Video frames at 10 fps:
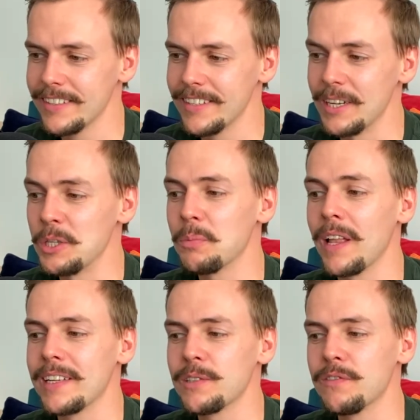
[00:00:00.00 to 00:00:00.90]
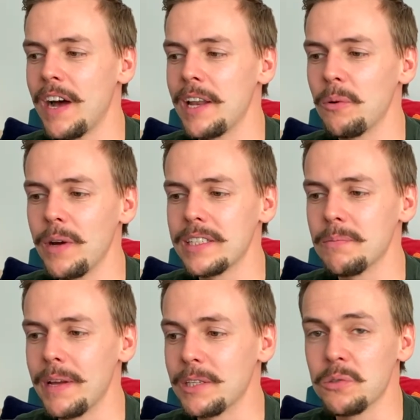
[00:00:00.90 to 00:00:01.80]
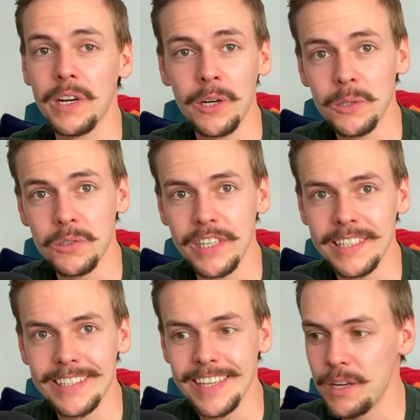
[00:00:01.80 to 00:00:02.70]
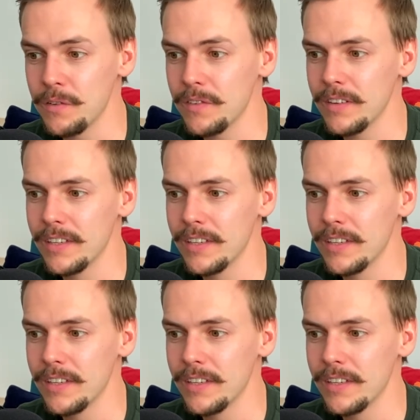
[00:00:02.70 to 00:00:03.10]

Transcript: Are you planning to find a way to make trick-or-treating safe?